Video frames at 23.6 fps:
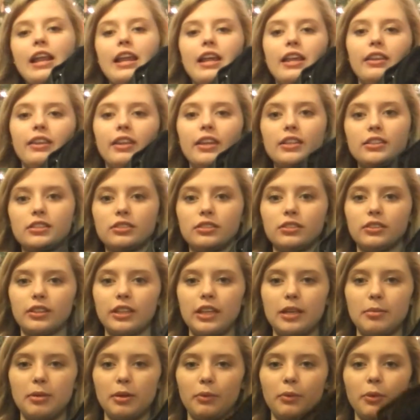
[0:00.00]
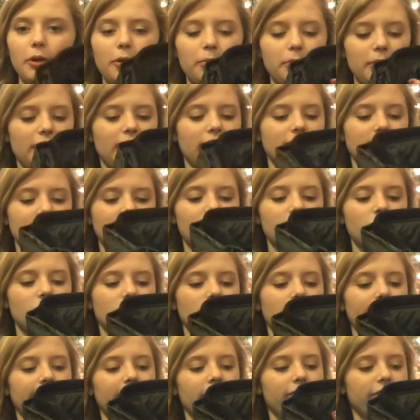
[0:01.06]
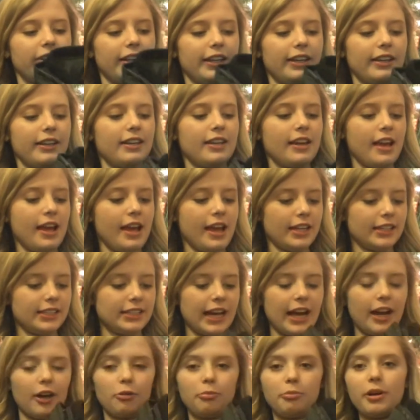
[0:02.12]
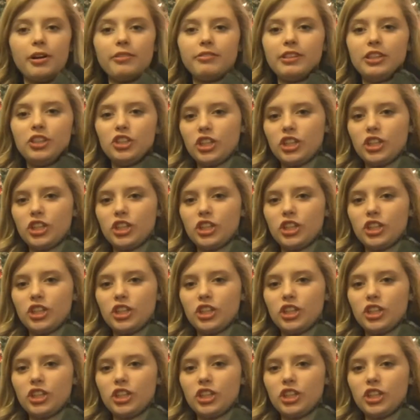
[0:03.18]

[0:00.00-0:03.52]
it, this will keep me warm because I just love like down puffy